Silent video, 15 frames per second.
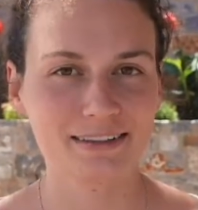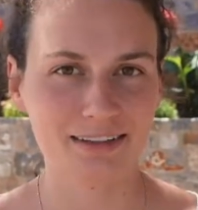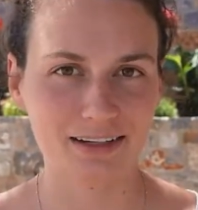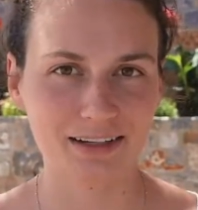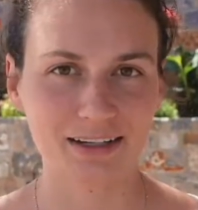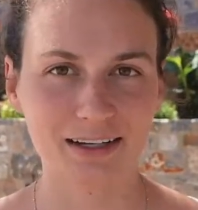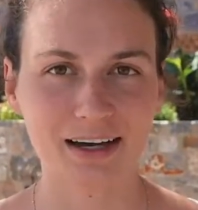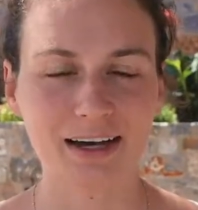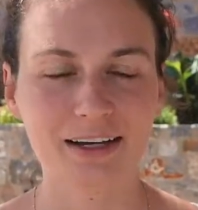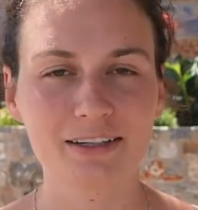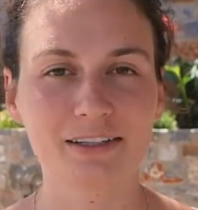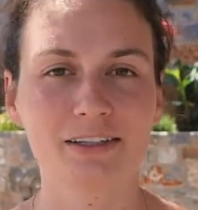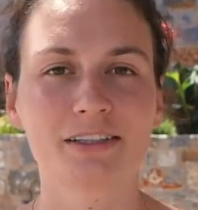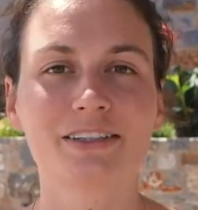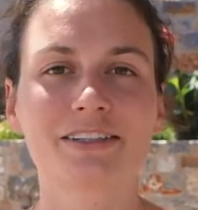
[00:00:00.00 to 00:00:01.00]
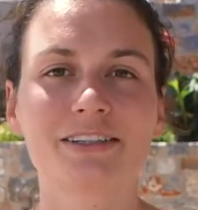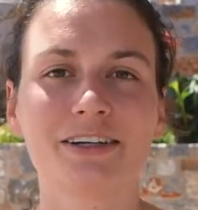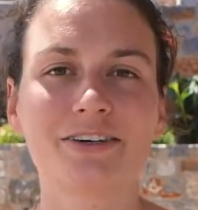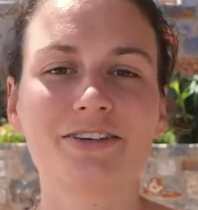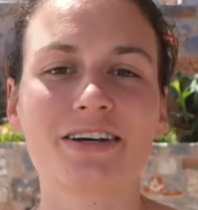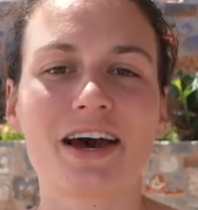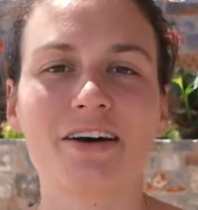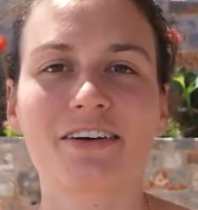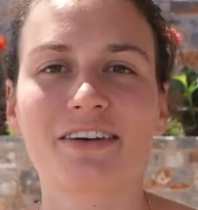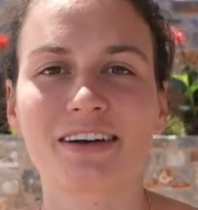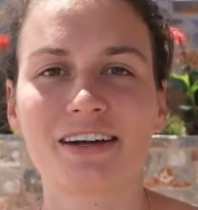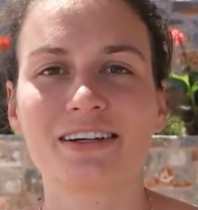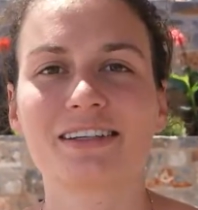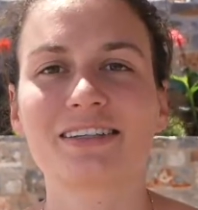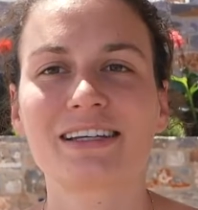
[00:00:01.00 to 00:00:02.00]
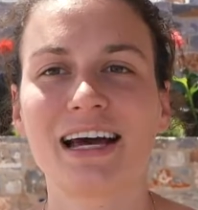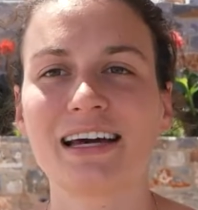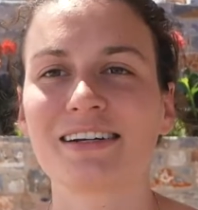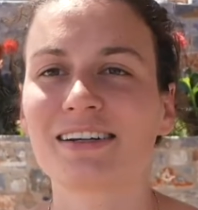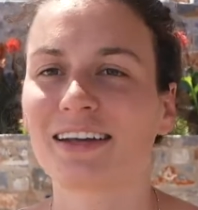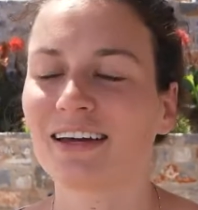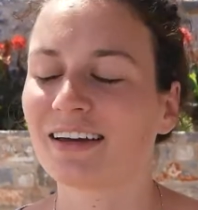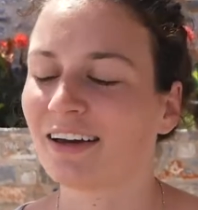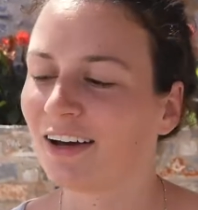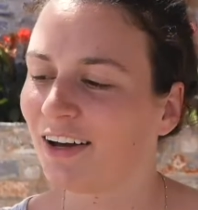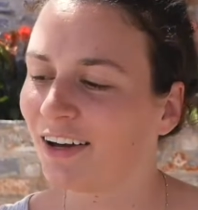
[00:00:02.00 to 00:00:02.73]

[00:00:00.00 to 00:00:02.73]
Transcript: and like I couldn't slow down, and I just had to like